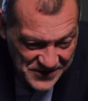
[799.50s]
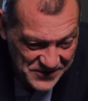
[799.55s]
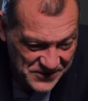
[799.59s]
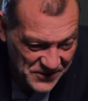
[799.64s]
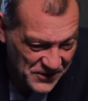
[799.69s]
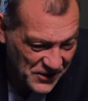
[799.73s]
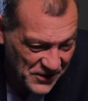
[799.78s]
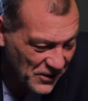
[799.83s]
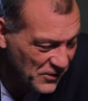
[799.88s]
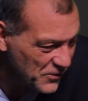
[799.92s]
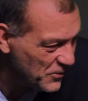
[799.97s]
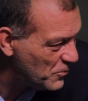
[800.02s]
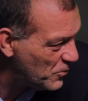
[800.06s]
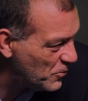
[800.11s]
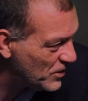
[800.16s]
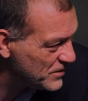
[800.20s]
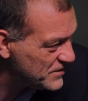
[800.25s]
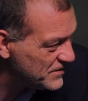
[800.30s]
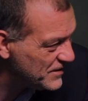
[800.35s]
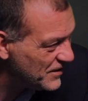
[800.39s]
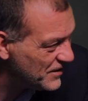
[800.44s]
So you got
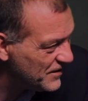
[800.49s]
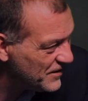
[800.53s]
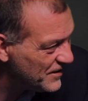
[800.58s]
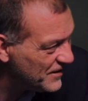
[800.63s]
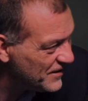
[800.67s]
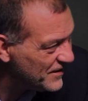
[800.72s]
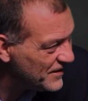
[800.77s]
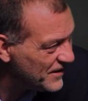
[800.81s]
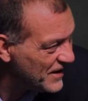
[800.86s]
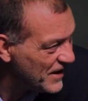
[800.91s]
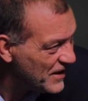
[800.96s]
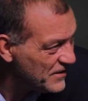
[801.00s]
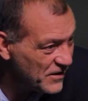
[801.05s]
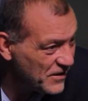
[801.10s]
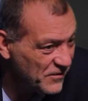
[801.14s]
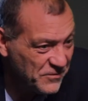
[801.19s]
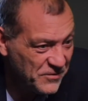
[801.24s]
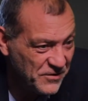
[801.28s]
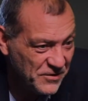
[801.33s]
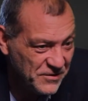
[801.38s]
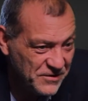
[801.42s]
Watts out of there.
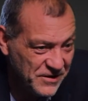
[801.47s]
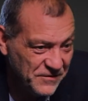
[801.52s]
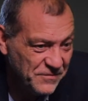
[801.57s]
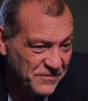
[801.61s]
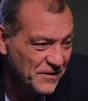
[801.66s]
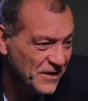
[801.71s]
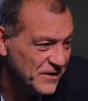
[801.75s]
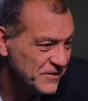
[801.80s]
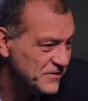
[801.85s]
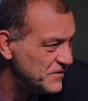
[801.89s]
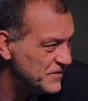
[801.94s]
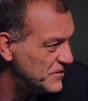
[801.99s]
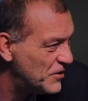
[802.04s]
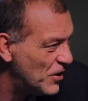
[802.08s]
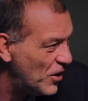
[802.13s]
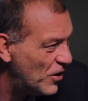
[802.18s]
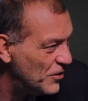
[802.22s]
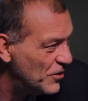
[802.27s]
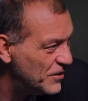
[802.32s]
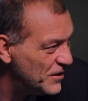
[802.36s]
Their defense is gone.